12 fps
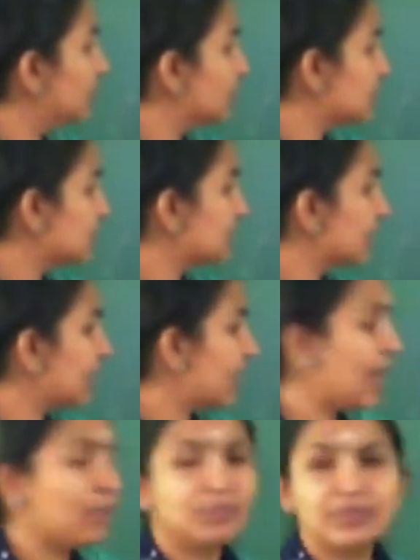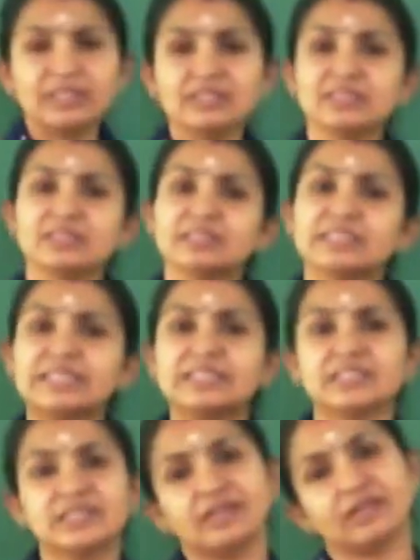this gap means
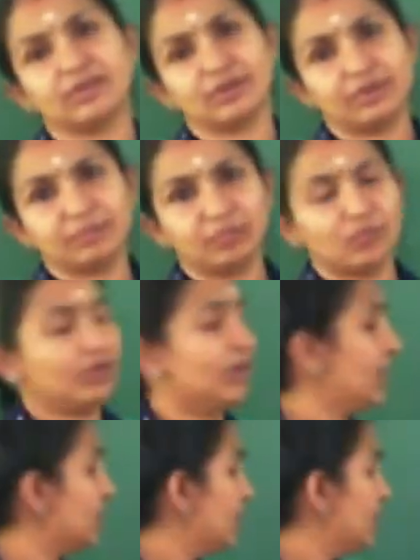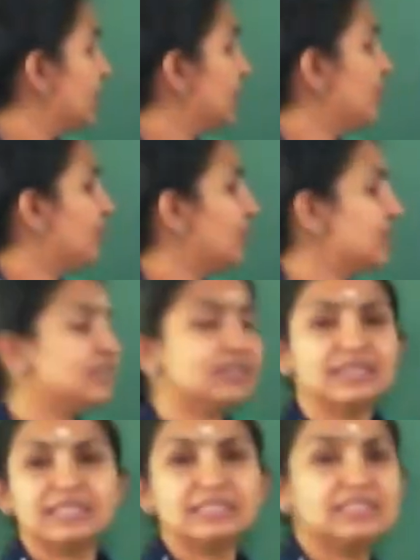60 degree, right? The difference
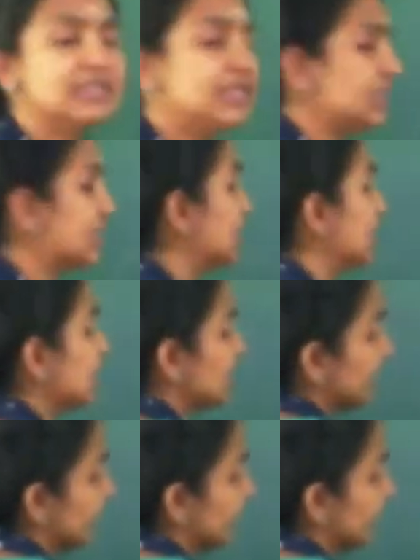is 60